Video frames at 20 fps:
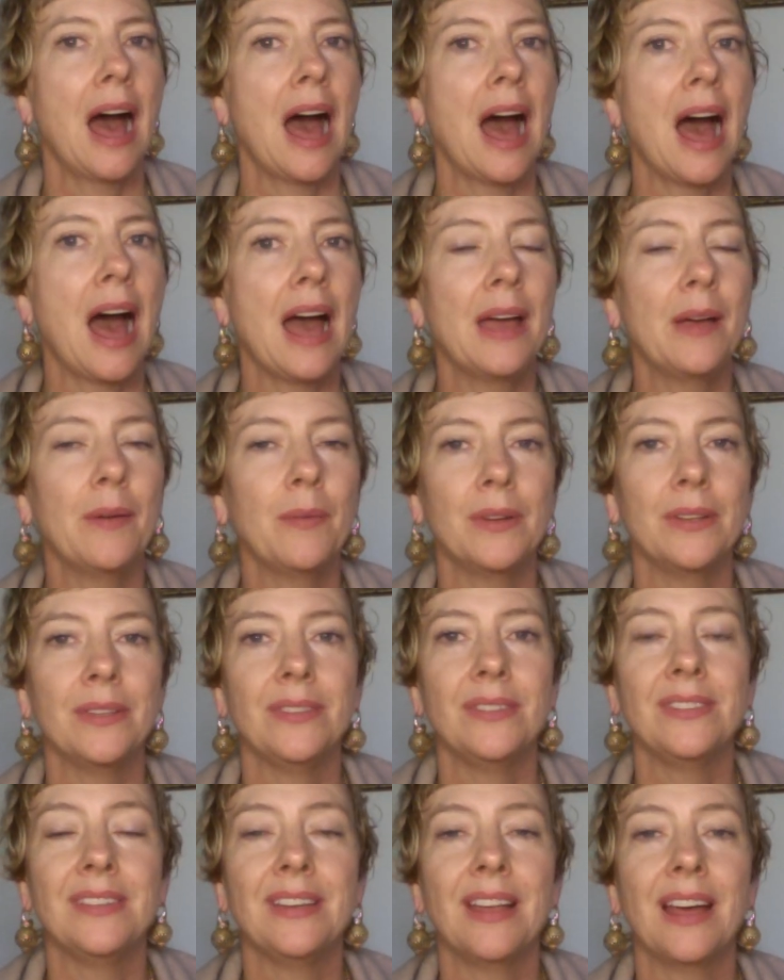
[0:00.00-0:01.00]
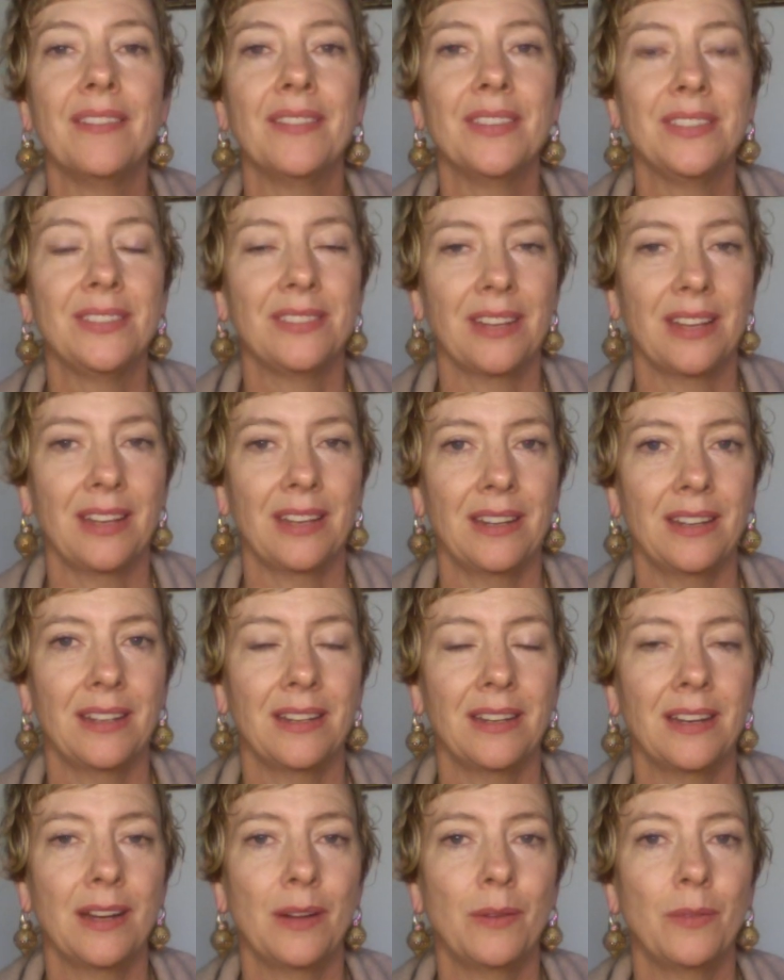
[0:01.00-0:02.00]
I was
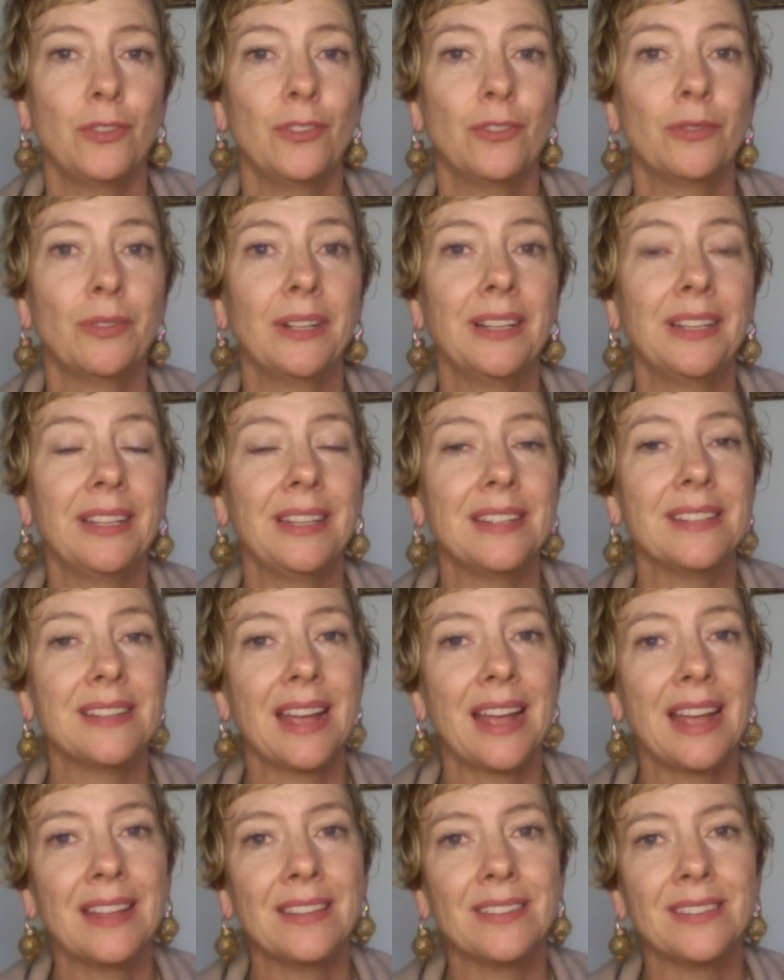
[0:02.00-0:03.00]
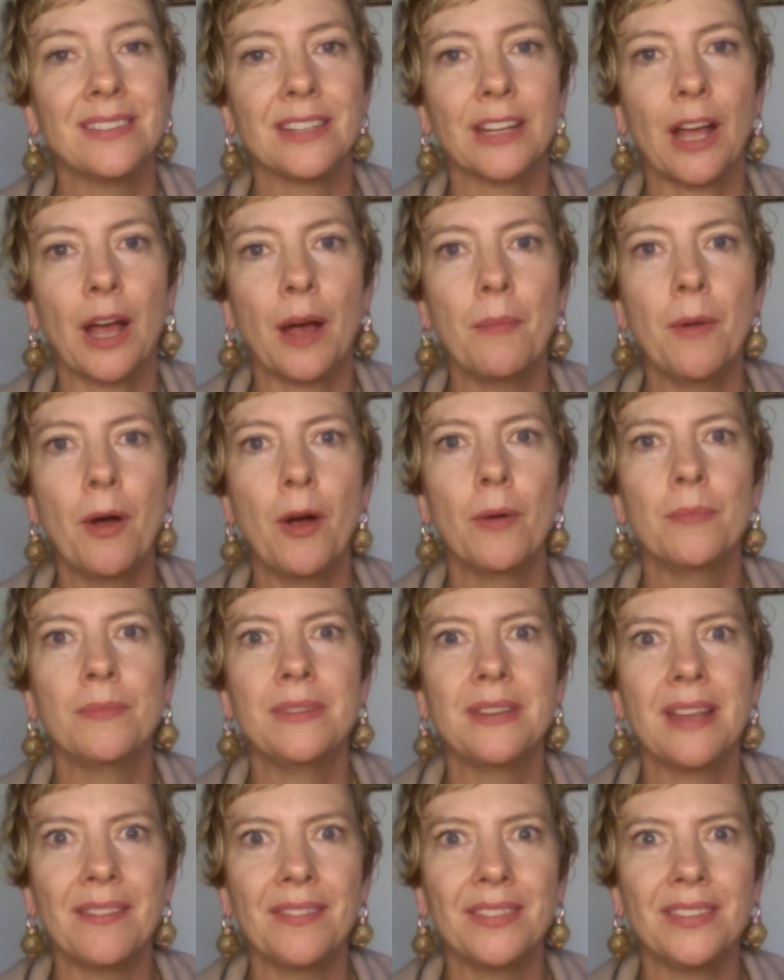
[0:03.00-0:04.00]
devastated, and it was really intense to come home
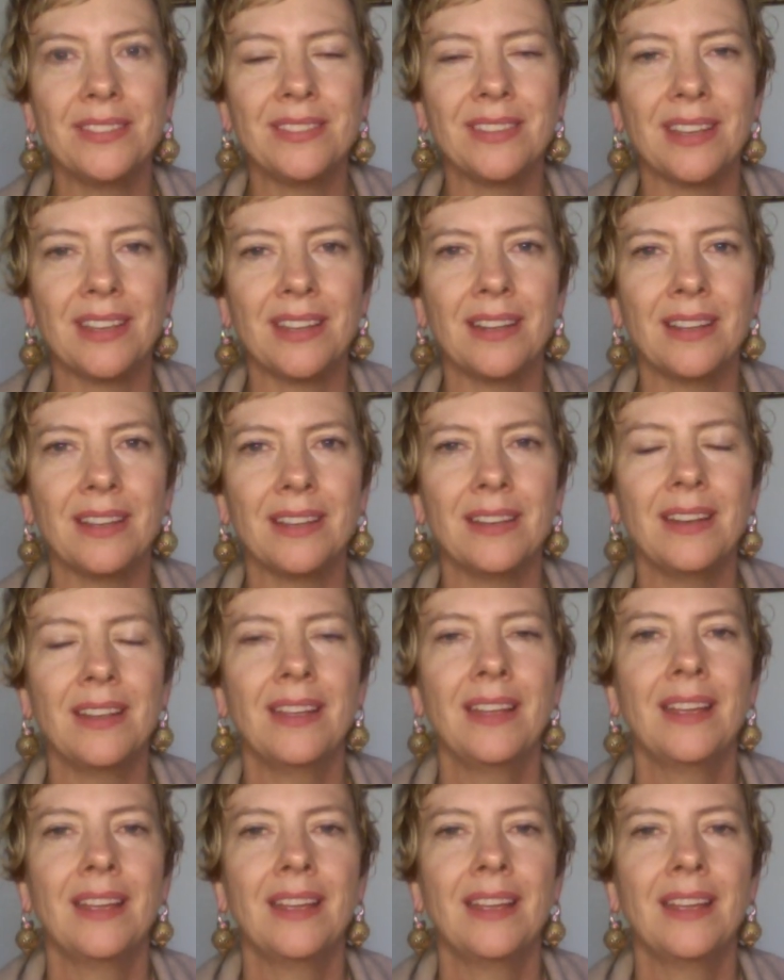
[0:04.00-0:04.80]
devastated